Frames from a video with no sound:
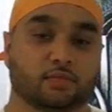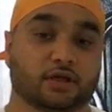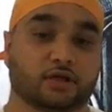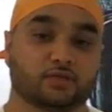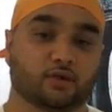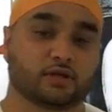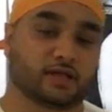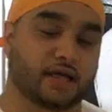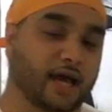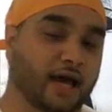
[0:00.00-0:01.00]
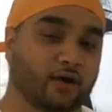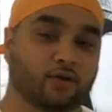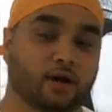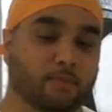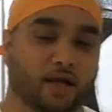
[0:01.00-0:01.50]
because we are saying
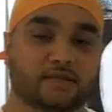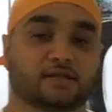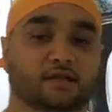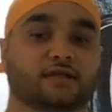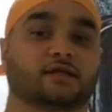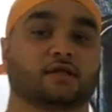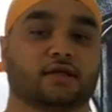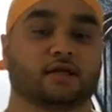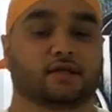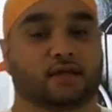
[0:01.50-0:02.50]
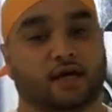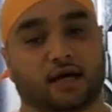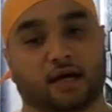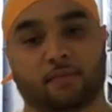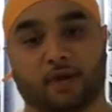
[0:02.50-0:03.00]
how amazing is it
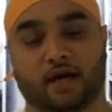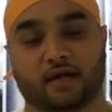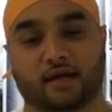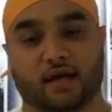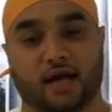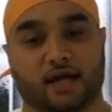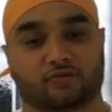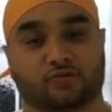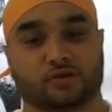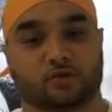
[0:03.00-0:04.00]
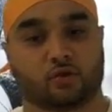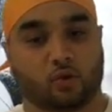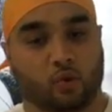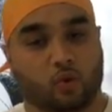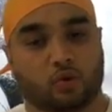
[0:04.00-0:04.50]
that a man has
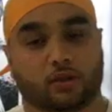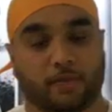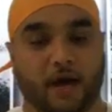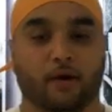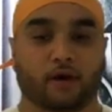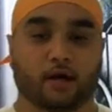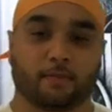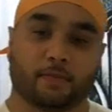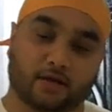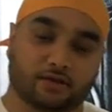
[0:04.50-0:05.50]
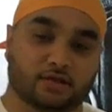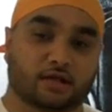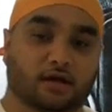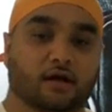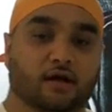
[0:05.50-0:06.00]
restored all the power back to
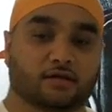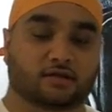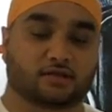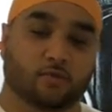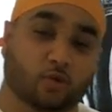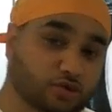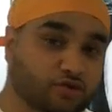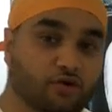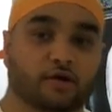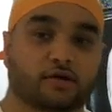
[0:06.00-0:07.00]
Sri Akal Takht Sahib, or he's